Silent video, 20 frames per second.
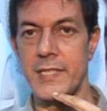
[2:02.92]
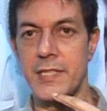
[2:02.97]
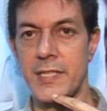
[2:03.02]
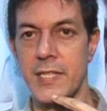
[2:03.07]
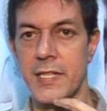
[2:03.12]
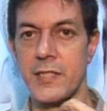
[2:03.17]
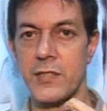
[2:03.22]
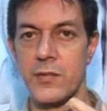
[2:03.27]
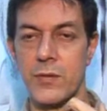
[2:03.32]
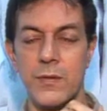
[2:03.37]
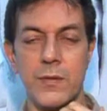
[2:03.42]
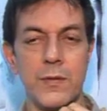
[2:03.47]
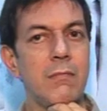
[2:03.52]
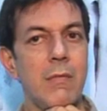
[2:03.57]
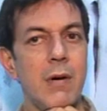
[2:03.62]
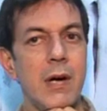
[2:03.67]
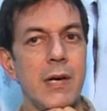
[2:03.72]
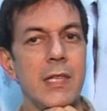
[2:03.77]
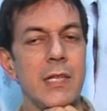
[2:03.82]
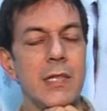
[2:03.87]
sticks to.
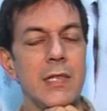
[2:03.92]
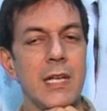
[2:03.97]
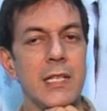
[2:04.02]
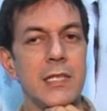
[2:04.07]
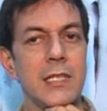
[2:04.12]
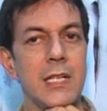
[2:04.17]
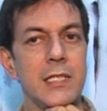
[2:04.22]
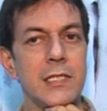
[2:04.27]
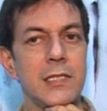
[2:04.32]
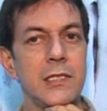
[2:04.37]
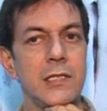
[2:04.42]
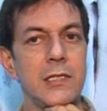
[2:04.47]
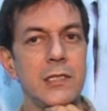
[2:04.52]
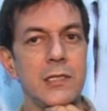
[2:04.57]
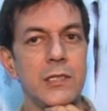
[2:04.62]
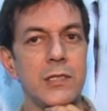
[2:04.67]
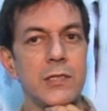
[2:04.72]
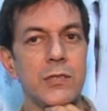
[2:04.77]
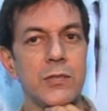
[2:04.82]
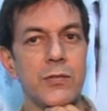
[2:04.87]
I think that's
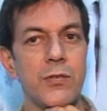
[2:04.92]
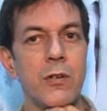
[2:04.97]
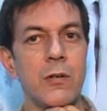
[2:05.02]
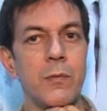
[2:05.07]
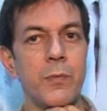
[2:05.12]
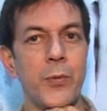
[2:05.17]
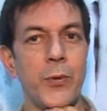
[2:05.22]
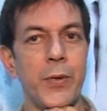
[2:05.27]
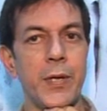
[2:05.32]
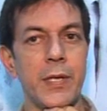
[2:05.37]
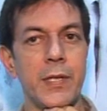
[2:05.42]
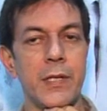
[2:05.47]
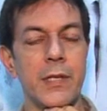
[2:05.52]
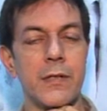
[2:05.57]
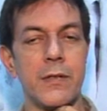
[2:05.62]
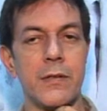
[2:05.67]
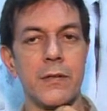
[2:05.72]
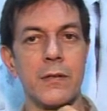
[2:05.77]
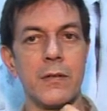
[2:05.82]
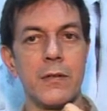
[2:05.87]
the strong point
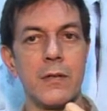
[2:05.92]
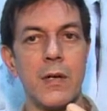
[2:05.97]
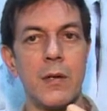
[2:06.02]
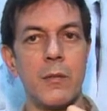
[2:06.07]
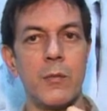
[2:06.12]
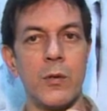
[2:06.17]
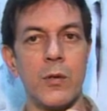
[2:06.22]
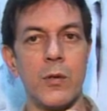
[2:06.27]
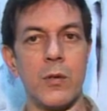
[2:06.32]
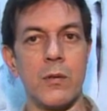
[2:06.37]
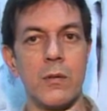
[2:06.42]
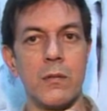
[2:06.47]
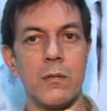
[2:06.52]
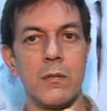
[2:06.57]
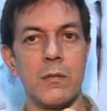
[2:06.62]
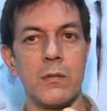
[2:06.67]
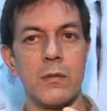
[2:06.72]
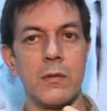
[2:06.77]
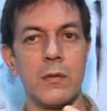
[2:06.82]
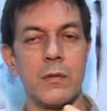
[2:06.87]
that Amol
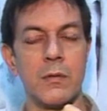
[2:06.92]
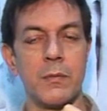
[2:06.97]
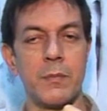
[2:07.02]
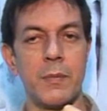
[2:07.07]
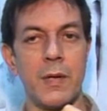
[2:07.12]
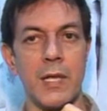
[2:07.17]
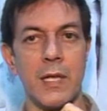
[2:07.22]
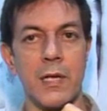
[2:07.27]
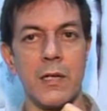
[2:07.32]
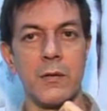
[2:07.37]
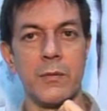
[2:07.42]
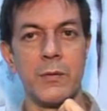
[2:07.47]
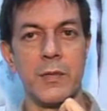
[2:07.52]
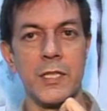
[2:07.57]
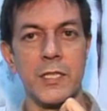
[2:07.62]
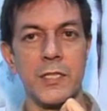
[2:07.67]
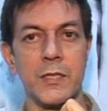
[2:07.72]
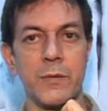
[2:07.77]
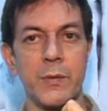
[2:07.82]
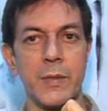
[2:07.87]
Palika
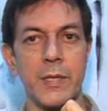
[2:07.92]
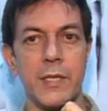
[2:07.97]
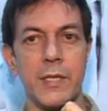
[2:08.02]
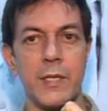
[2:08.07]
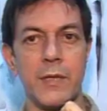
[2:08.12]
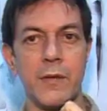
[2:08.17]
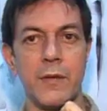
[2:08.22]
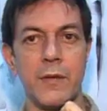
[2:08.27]
works with, you